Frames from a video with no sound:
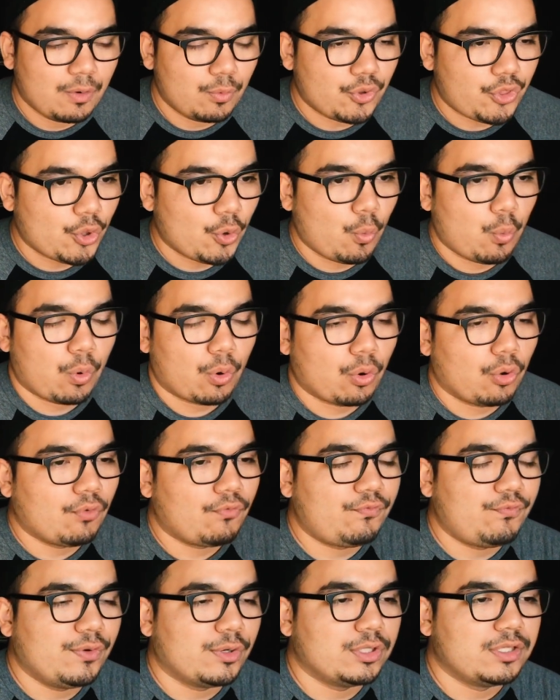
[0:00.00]
With a
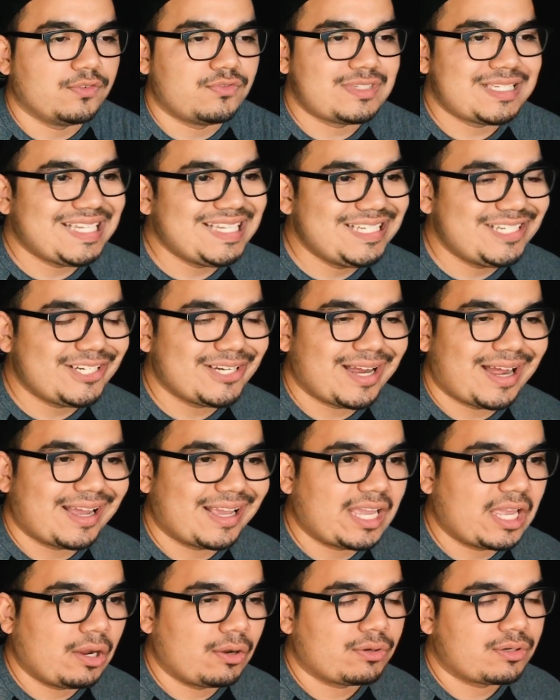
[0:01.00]
world filled of
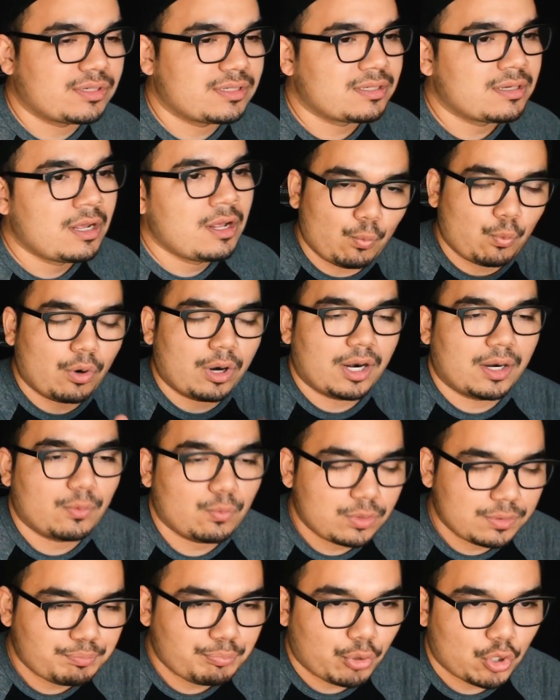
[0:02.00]
CGI characters, where
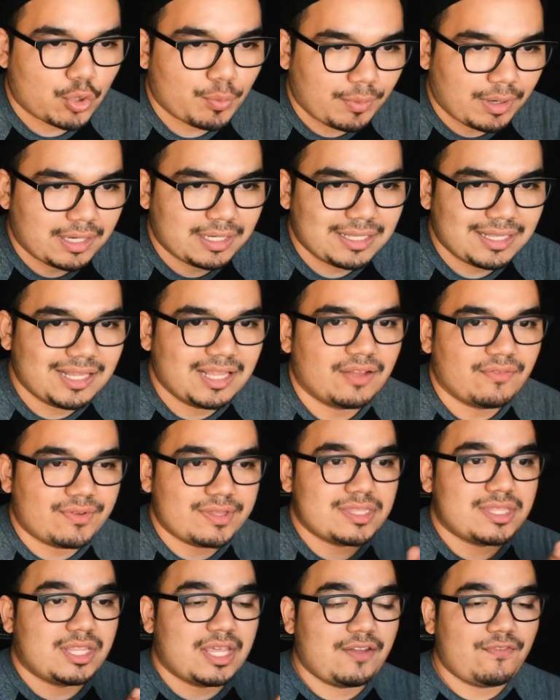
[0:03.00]
would Pokemon live?
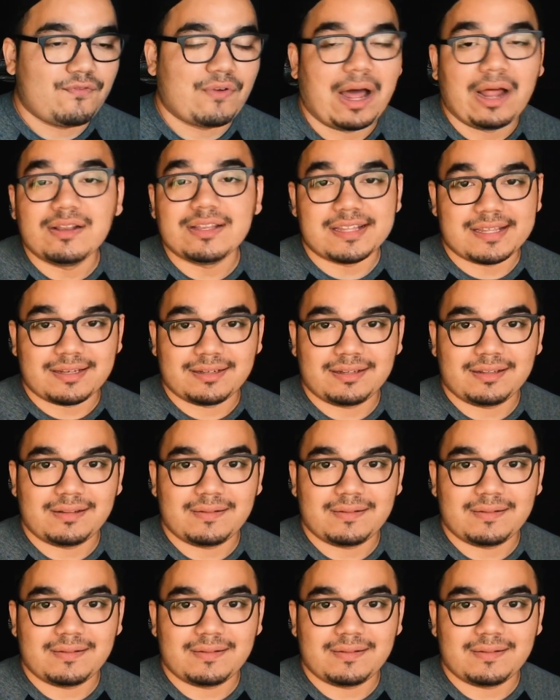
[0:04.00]
And they found it.